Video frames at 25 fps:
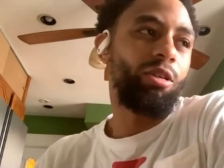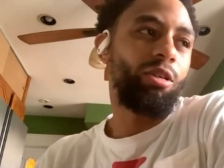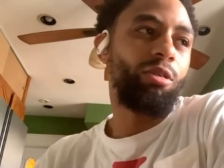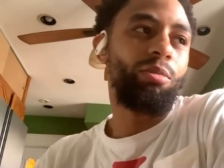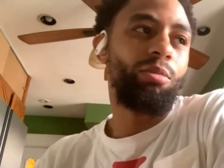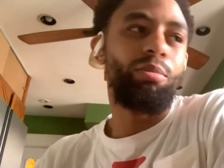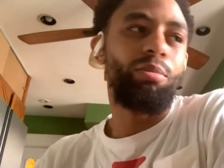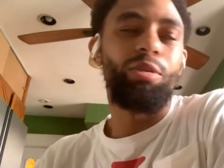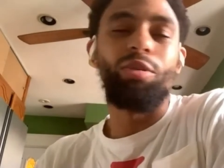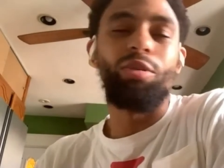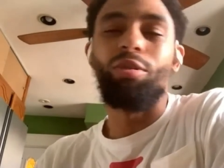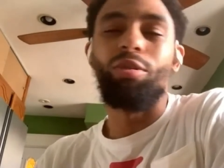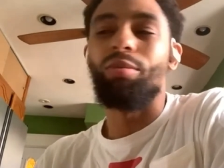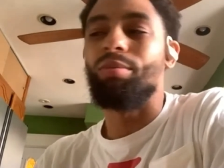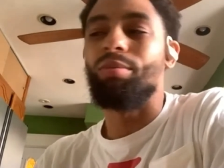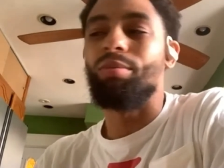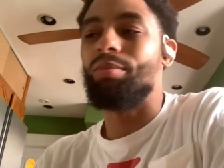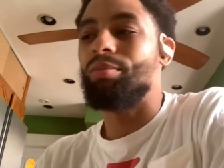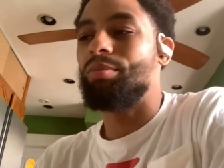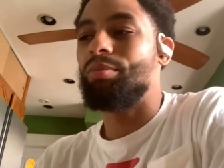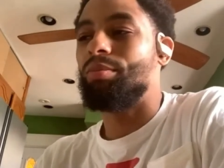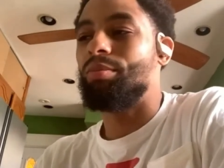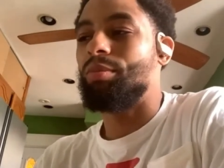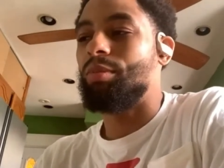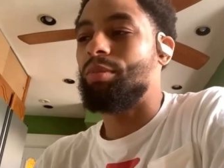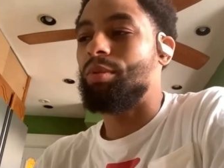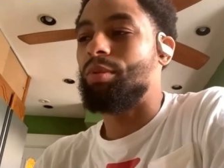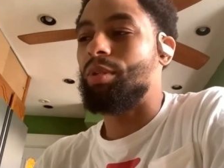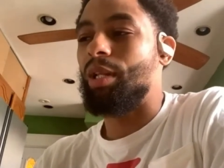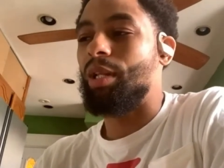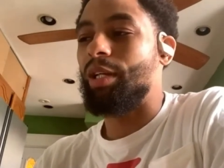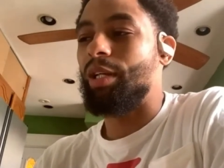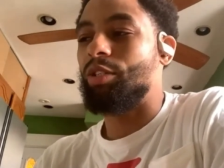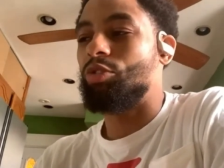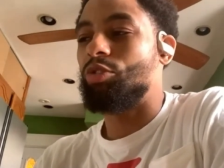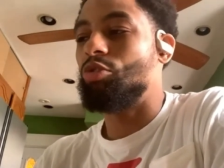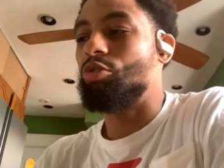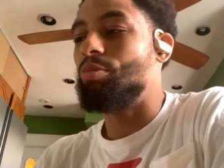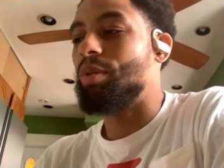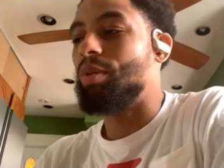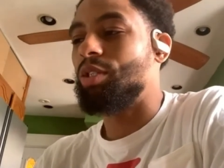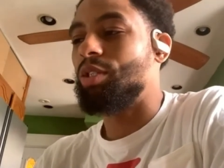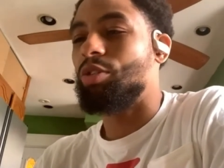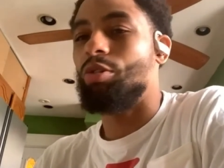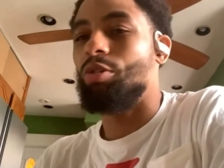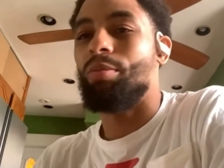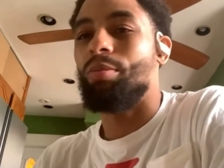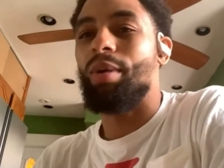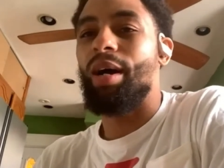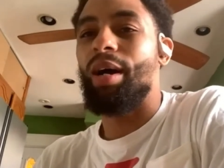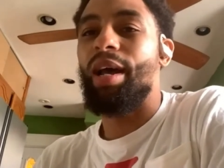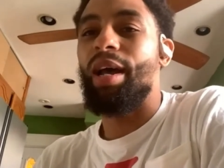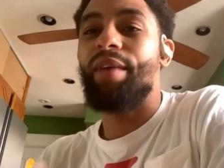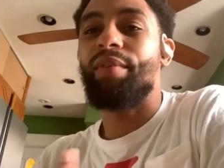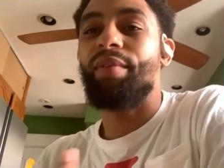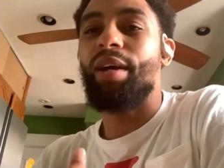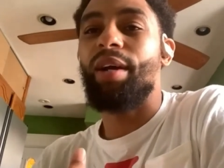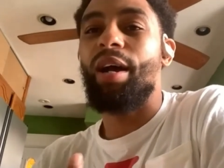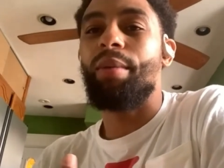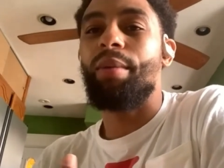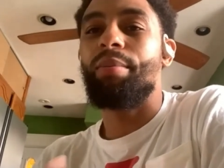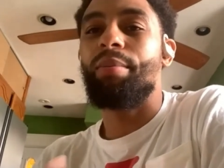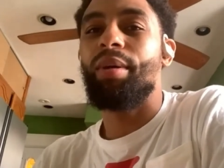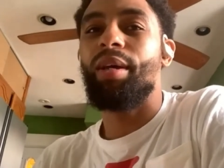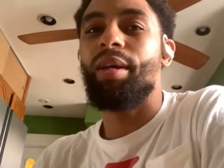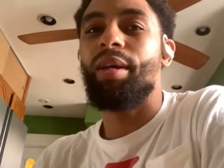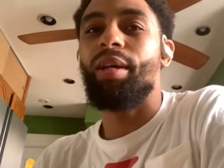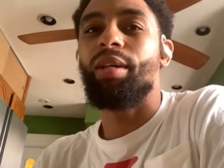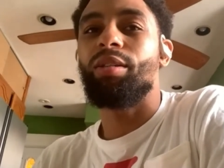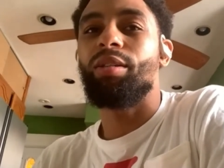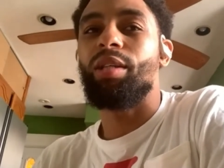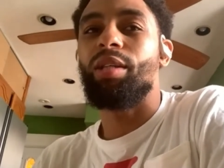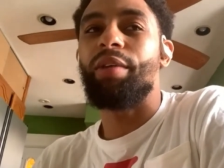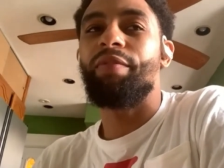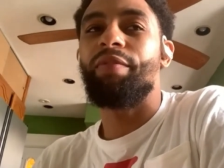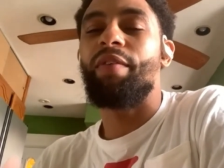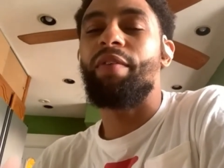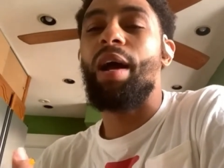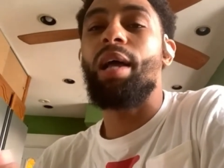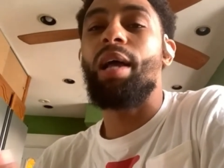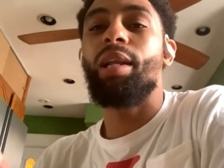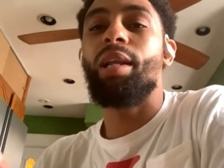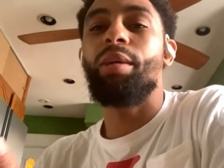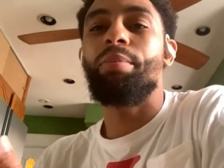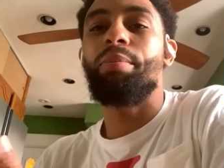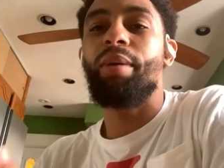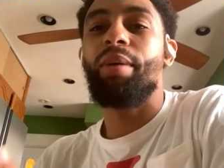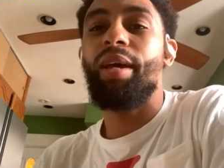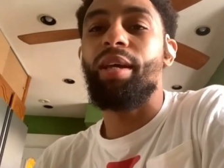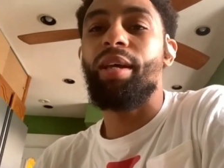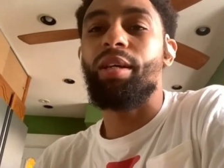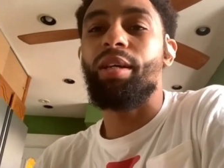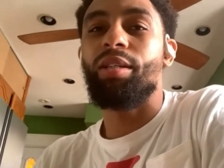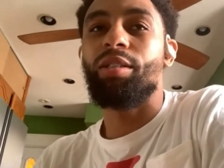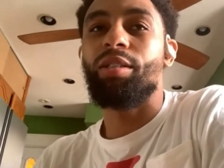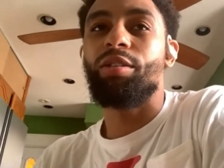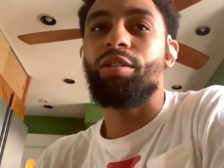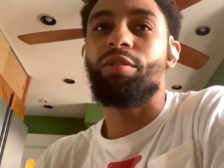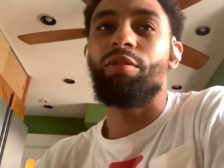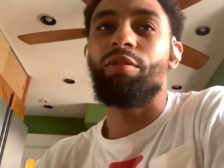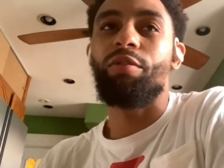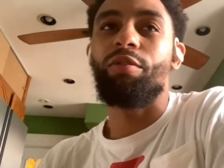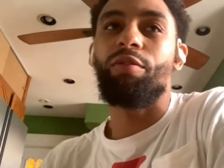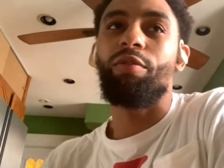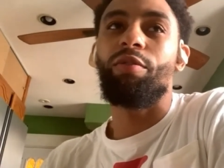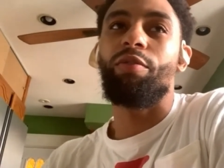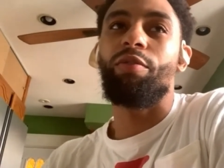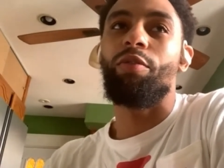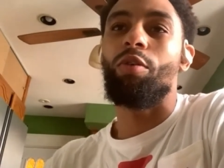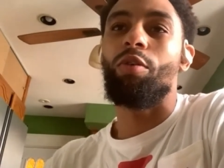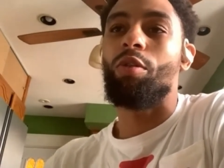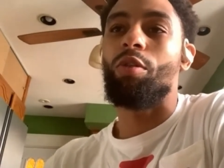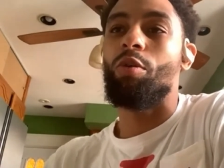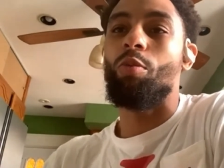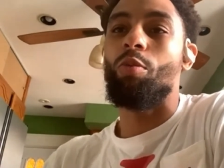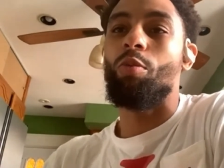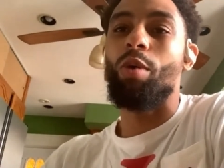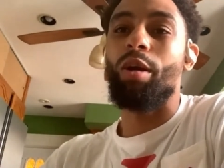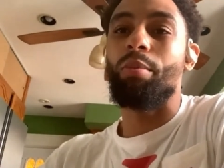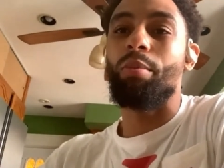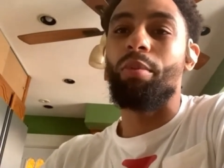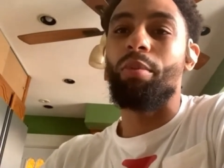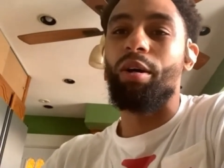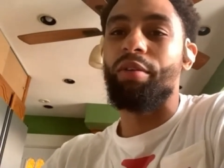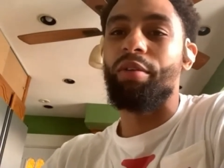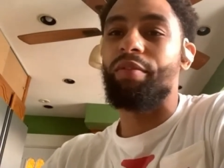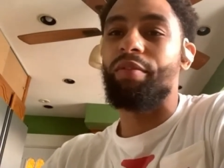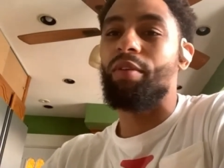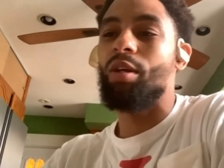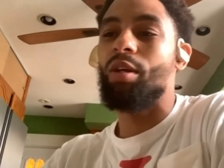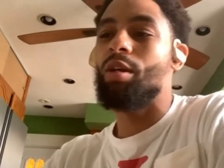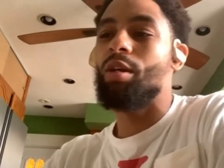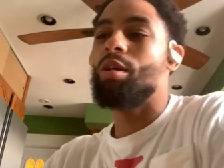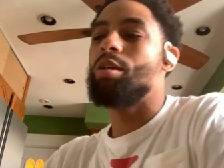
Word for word: So boom, like 2 months go by, I haven't gotten paid. They finally pay us for the 1 month.